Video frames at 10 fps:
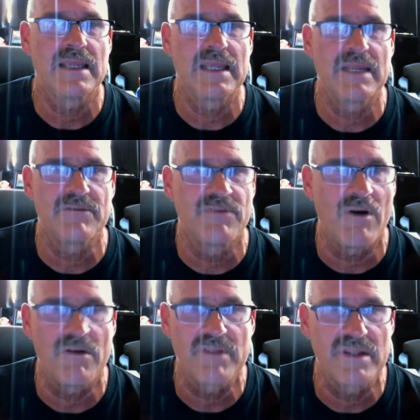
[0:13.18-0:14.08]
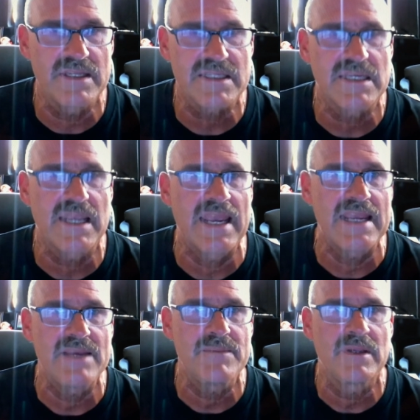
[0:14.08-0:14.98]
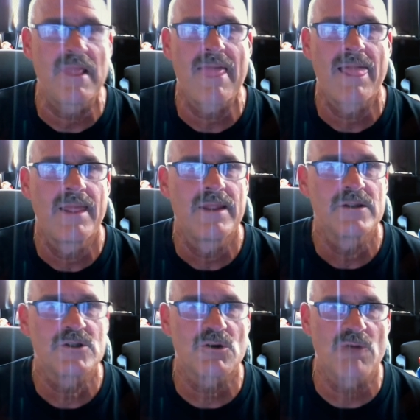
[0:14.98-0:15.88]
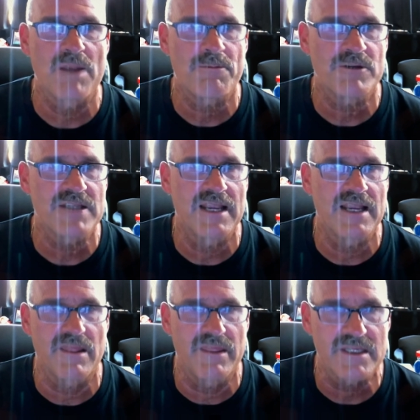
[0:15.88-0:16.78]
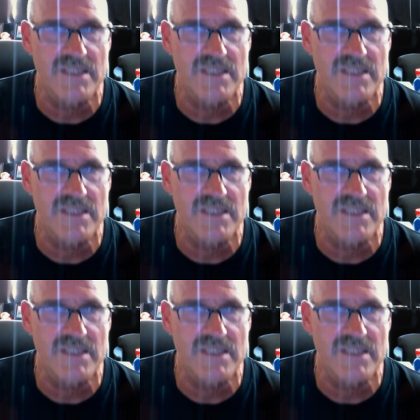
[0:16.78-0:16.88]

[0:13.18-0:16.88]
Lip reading: involved in this game, to represent this